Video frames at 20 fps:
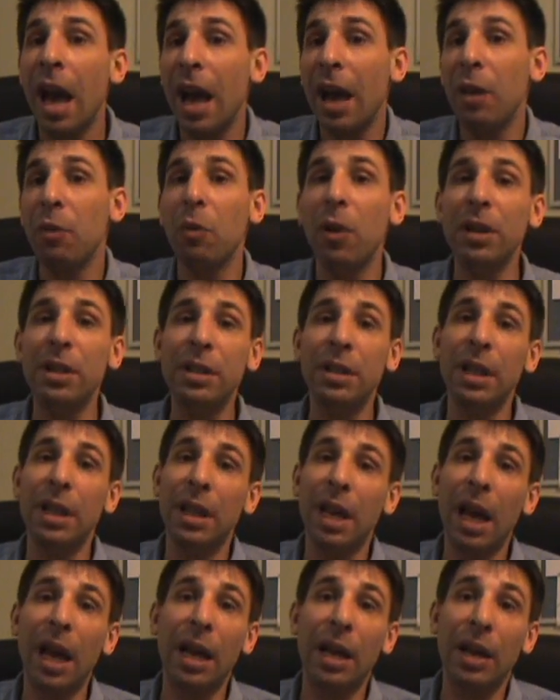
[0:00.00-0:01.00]
And once
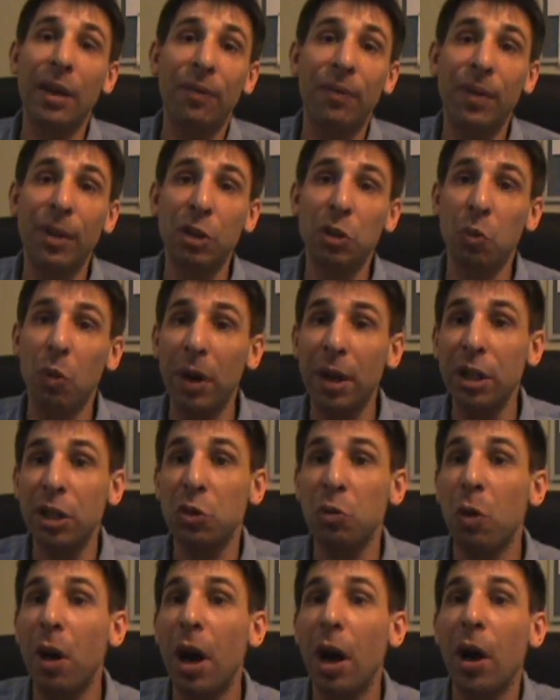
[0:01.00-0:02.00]
again, if the
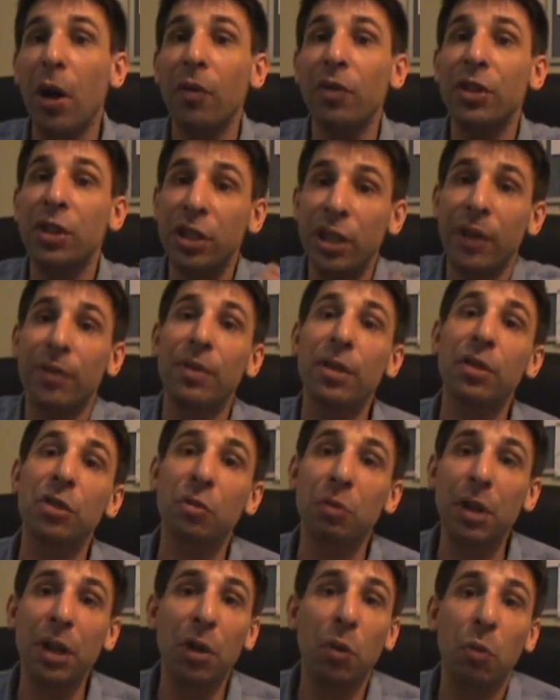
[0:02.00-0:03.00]
2012 shift
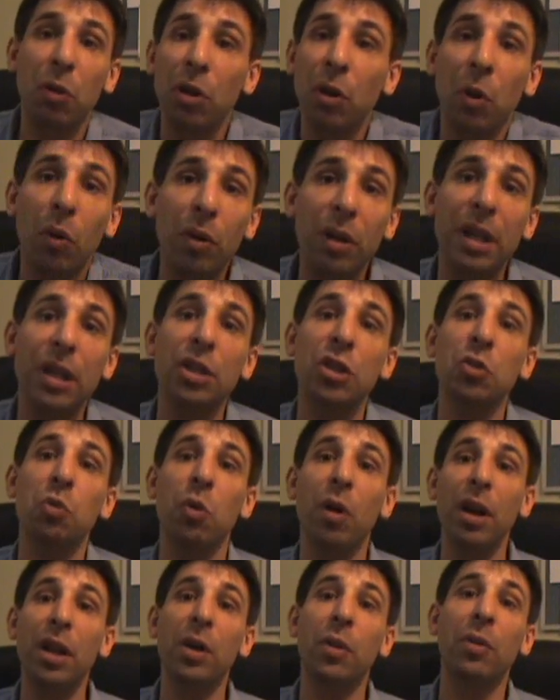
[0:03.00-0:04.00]
is real, we're only in
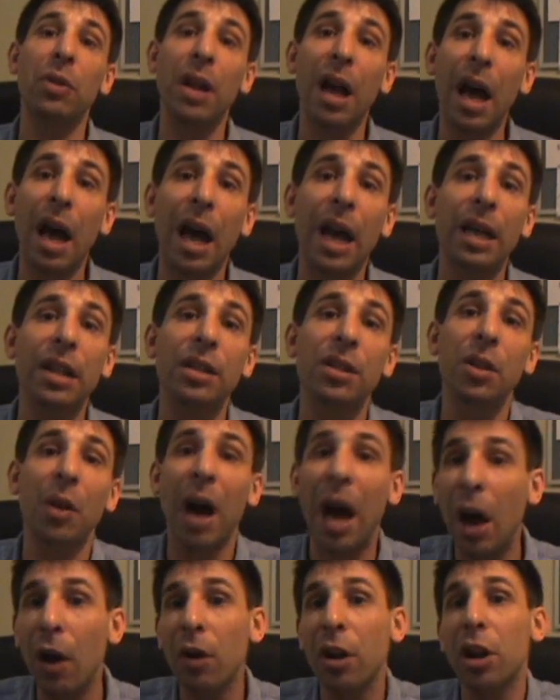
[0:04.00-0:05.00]
2009, so
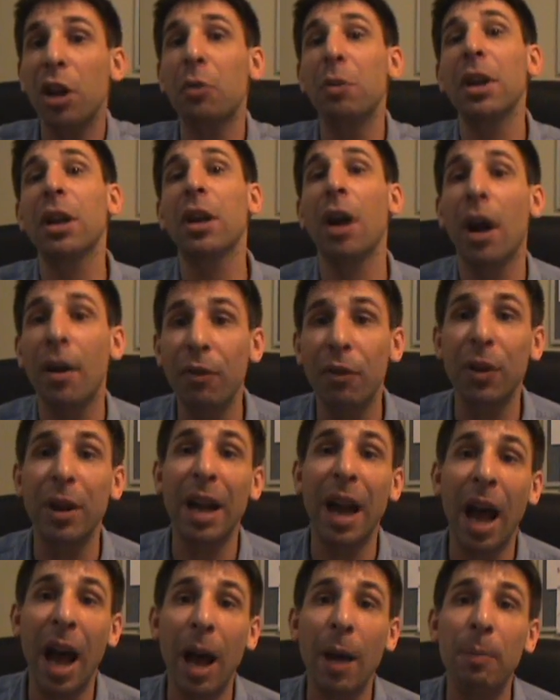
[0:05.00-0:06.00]
how could a recovery
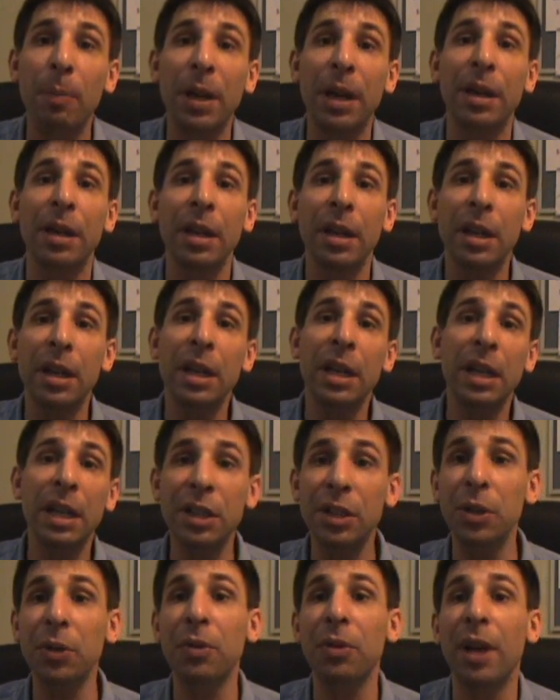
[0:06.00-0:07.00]
happen
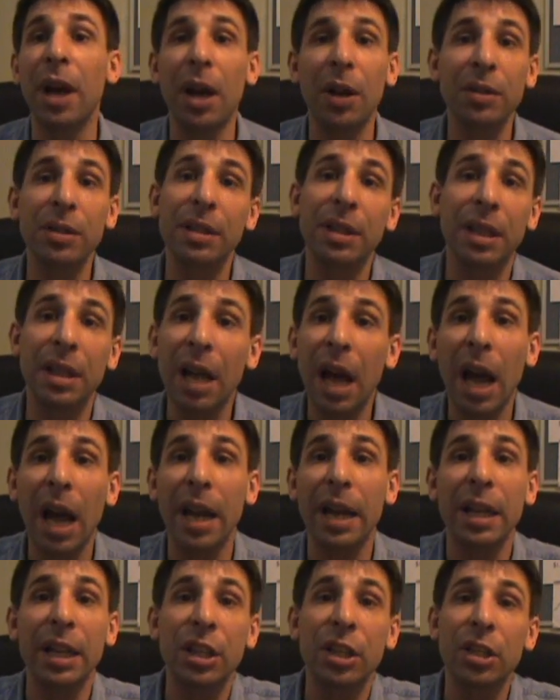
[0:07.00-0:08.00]
in
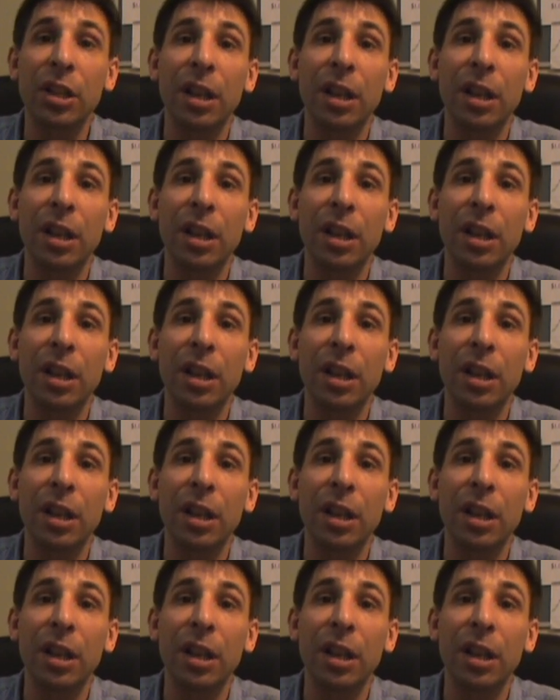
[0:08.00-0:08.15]
2009? It